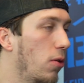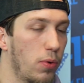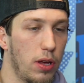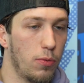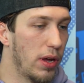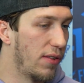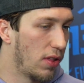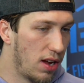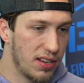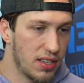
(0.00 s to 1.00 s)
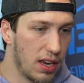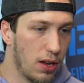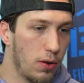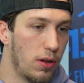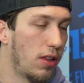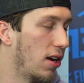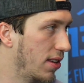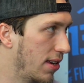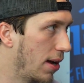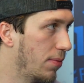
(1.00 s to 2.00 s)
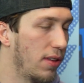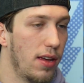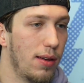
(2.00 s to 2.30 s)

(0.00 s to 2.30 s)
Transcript: We have a lot of skill, a lot of depth,